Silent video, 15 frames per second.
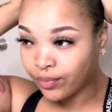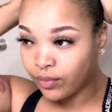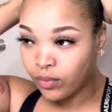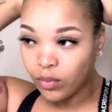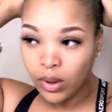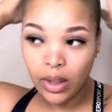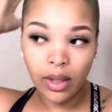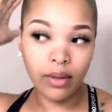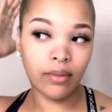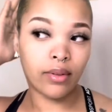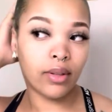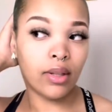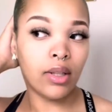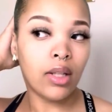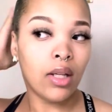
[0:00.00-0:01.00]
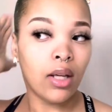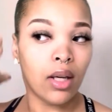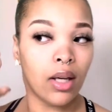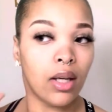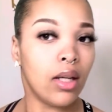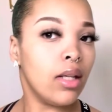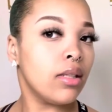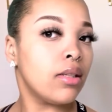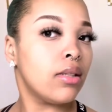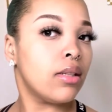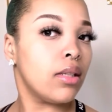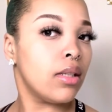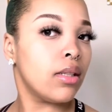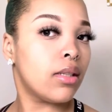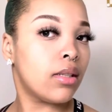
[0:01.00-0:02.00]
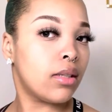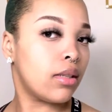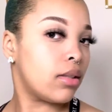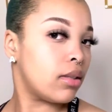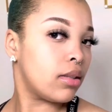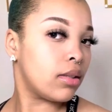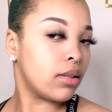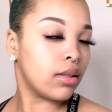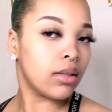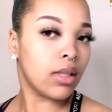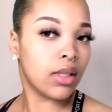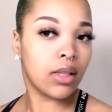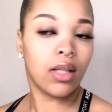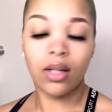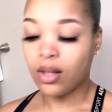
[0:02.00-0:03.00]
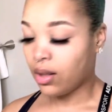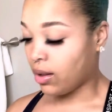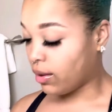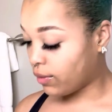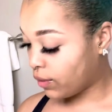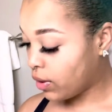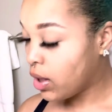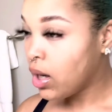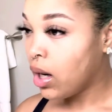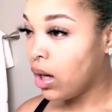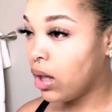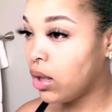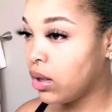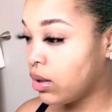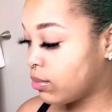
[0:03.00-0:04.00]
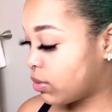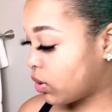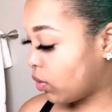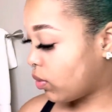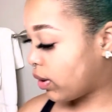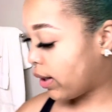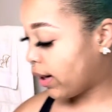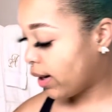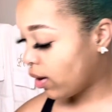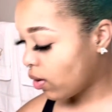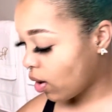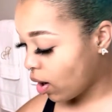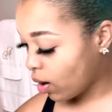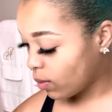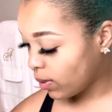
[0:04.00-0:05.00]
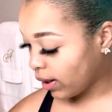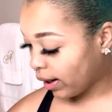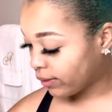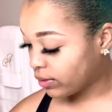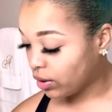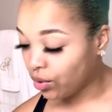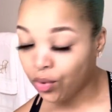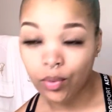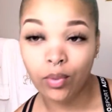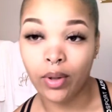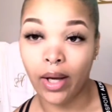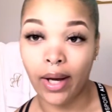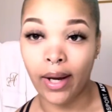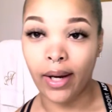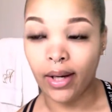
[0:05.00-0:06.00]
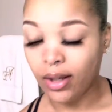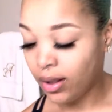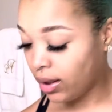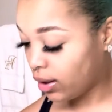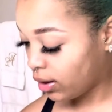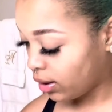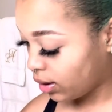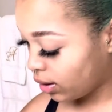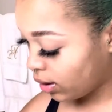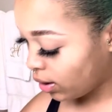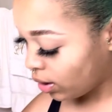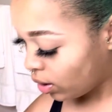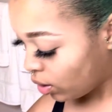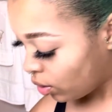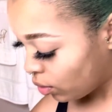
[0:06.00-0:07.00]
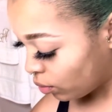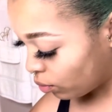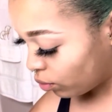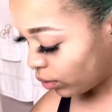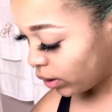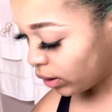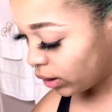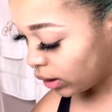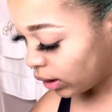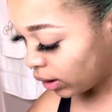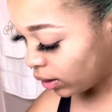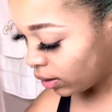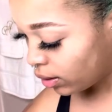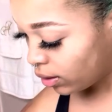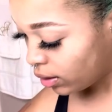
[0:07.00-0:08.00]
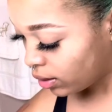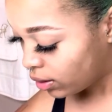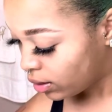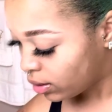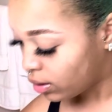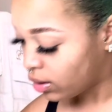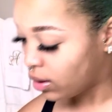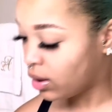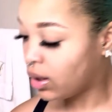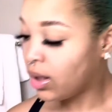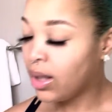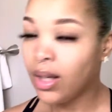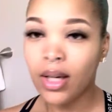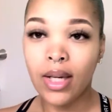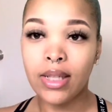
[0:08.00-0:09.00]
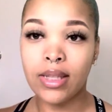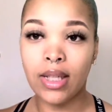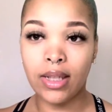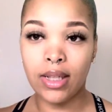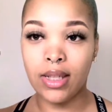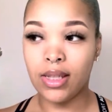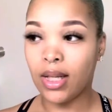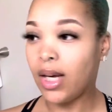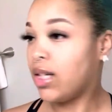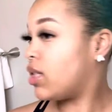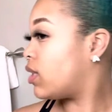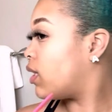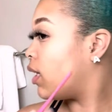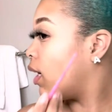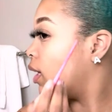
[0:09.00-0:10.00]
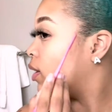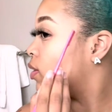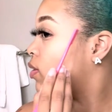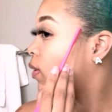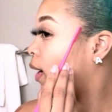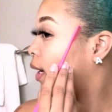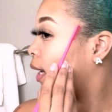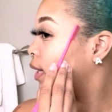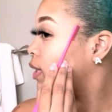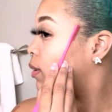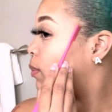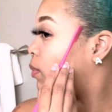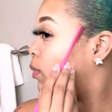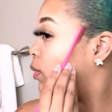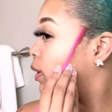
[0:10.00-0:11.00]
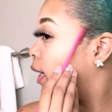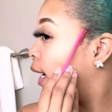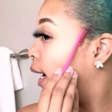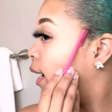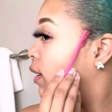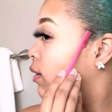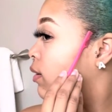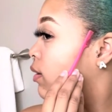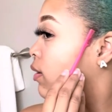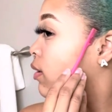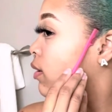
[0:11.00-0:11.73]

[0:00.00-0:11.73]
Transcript: whatever. It is it's it's good enough. Um so now all we have to do like really is get these edges together. So I like to pull out